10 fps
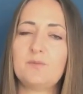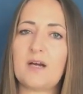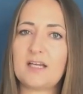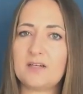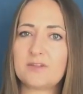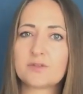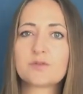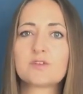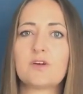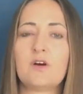I have a
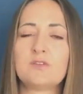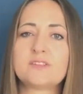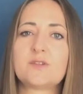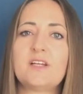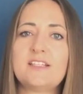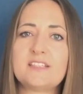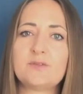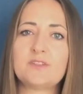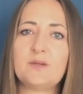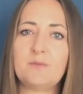root cause
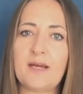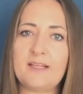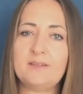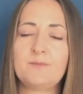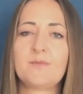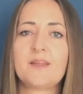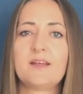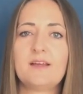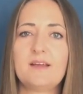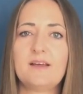related with a man,
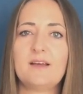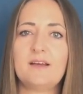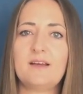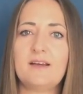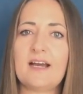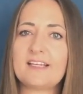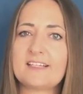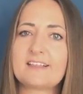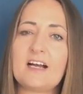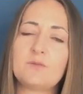I
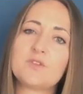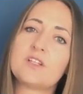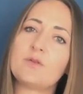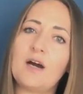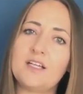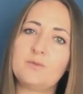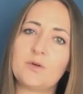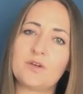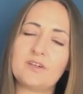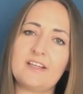can come to the
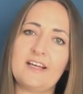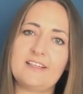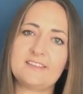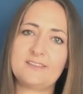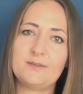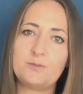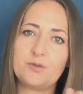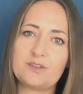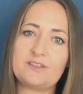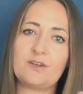whiteboard and
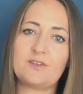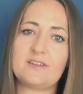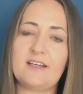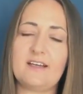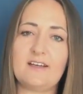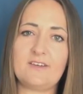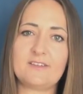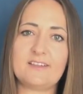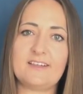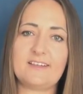put it on
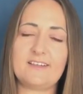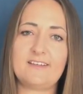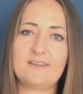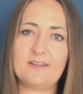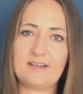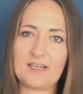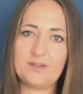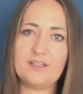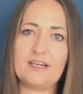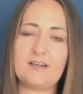the
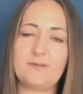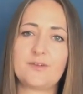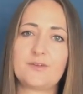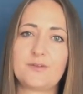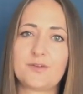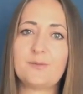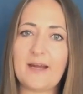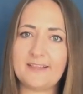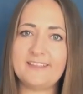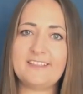area for
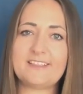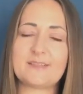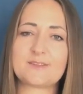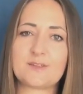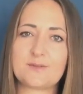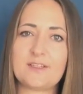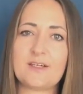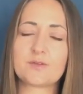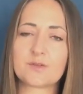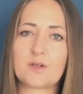men in terms of
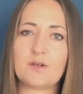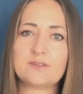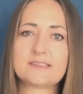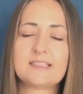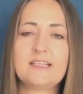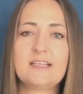the root cause.